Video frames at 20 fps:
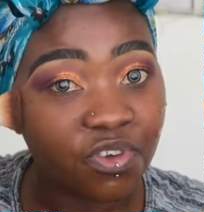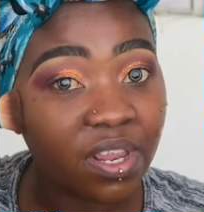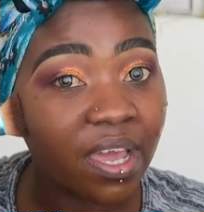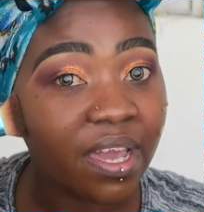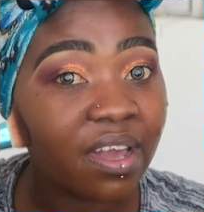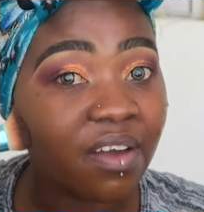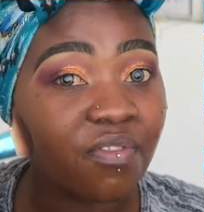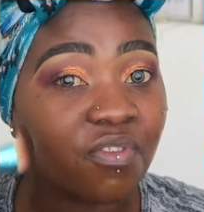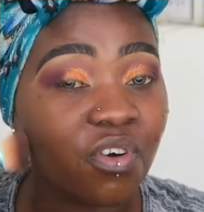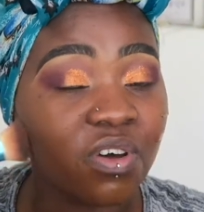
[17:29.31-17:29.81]
feel
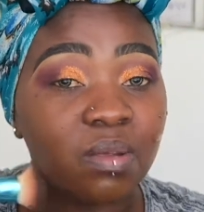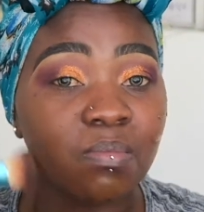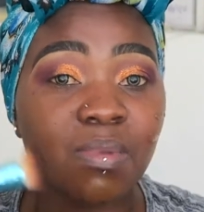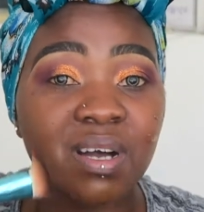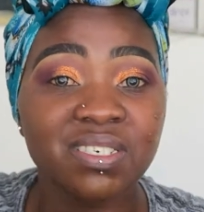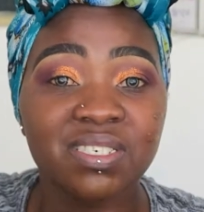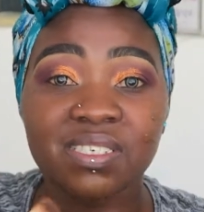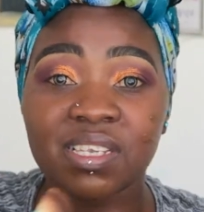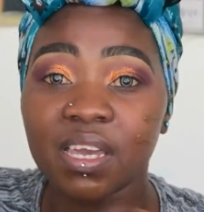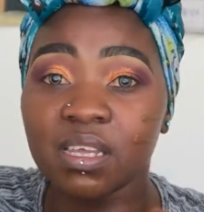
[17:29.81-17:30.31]
like I've got it
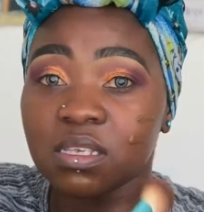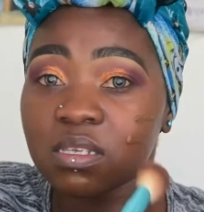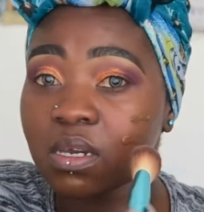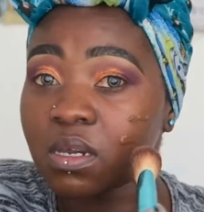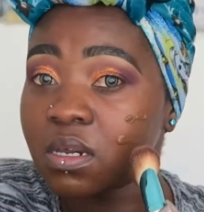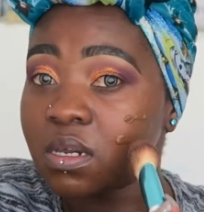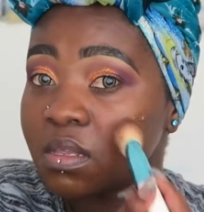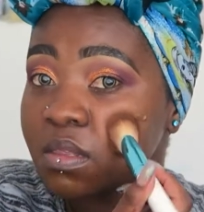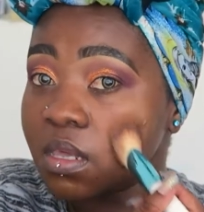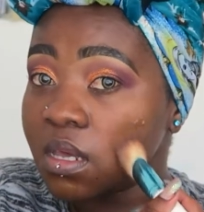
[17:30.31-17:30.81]
much lighter.
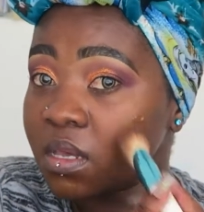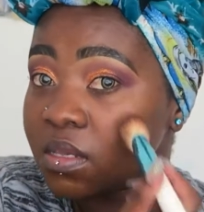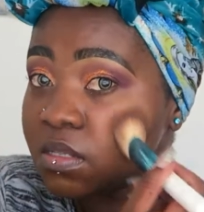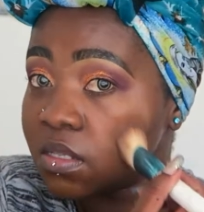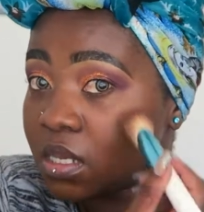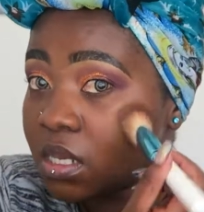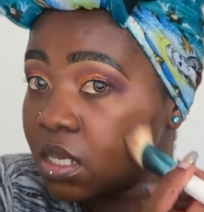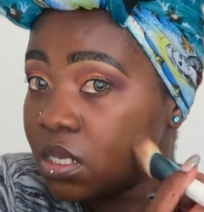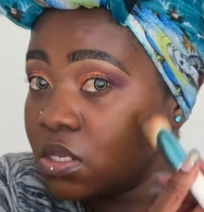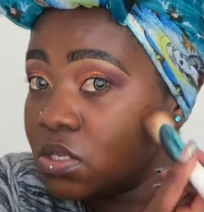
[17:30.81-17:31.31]
I think it's
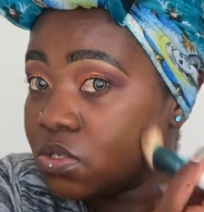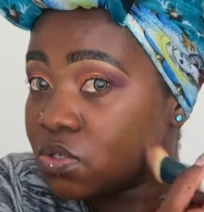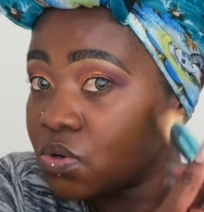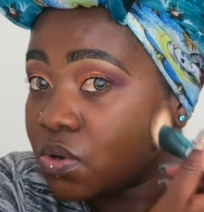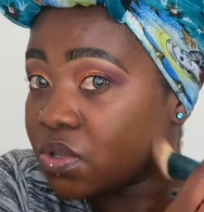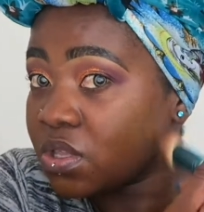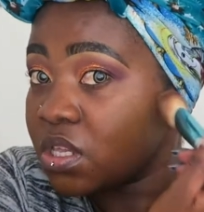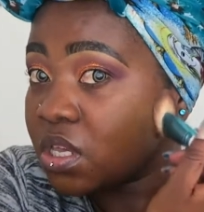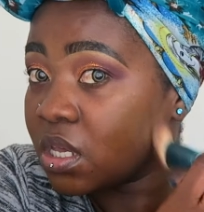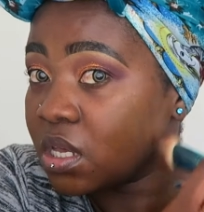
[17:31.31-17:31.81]
the
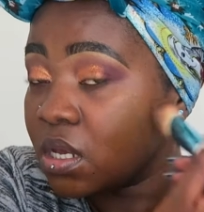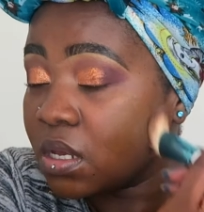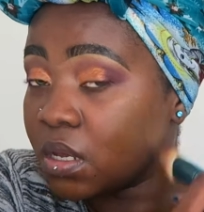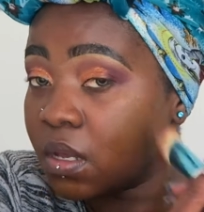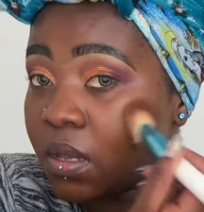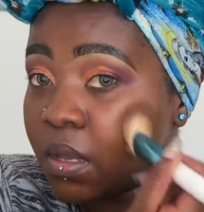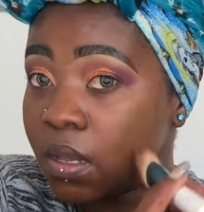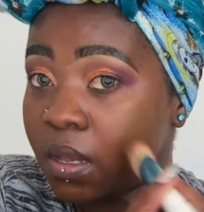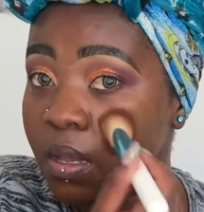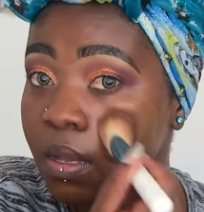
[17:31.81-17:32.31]
indoor thing.
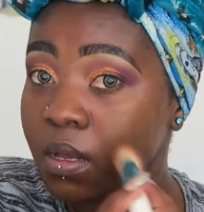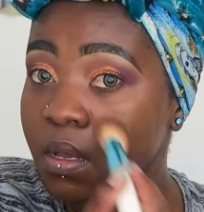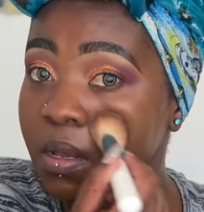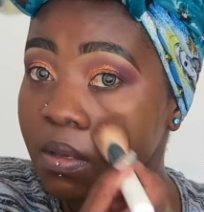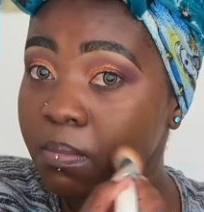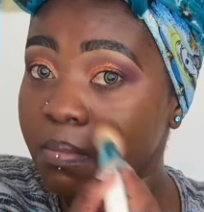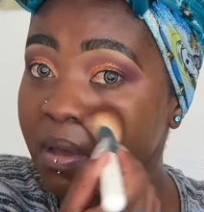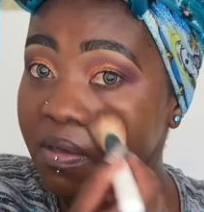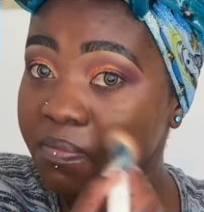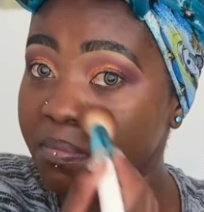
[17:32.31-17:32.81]

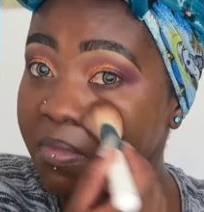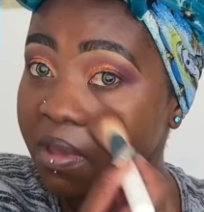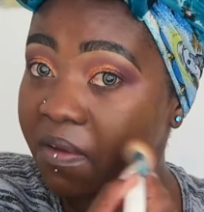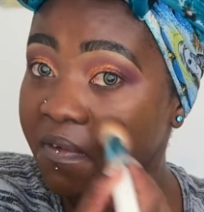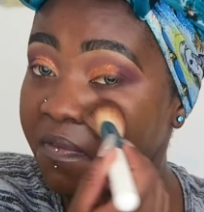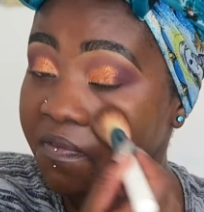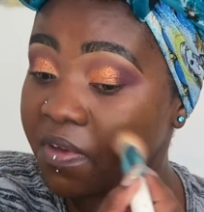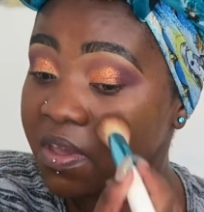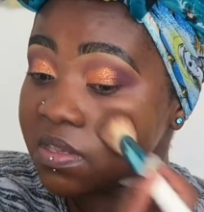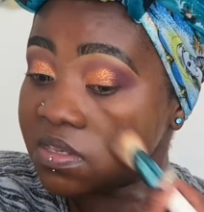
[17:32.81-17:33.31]
My
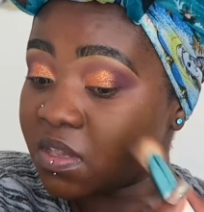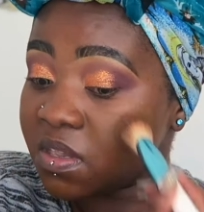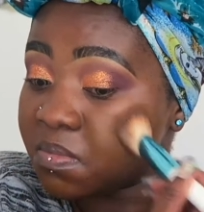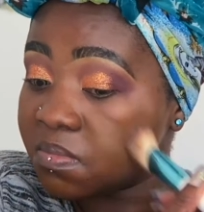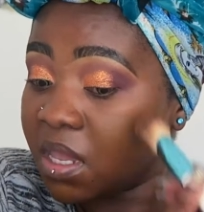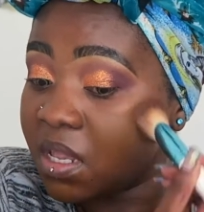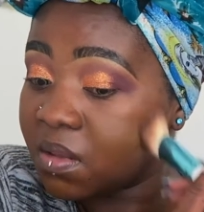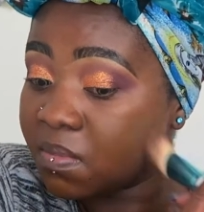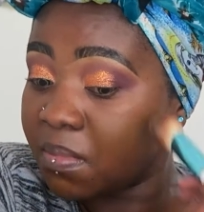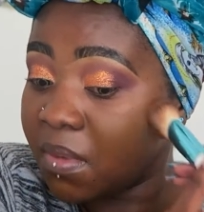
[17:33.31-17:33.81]
face is
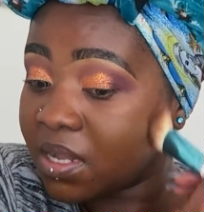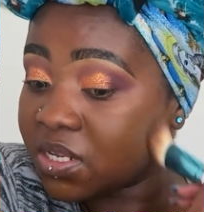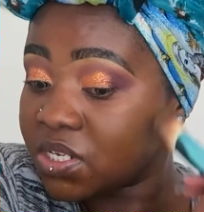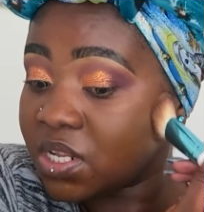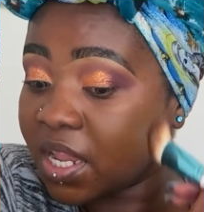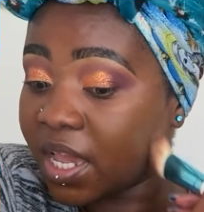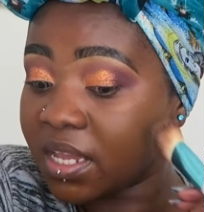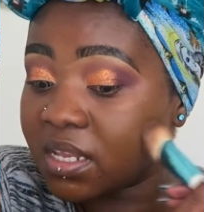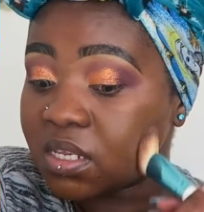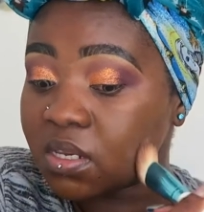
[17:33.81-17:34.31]
made much
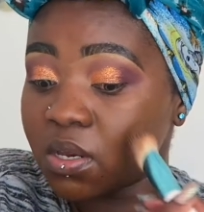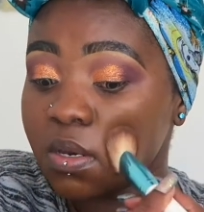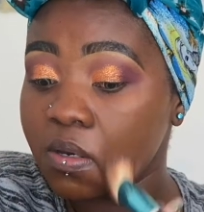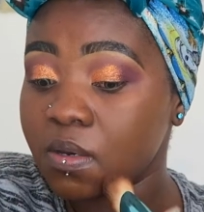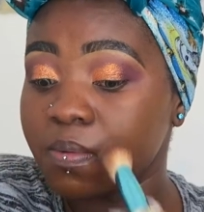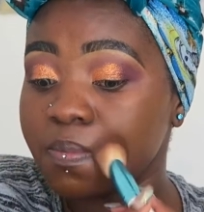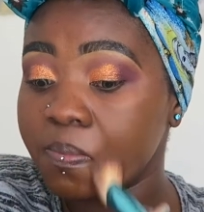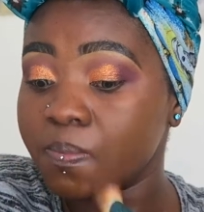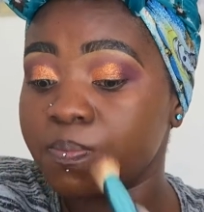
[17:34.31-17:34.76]
lighter.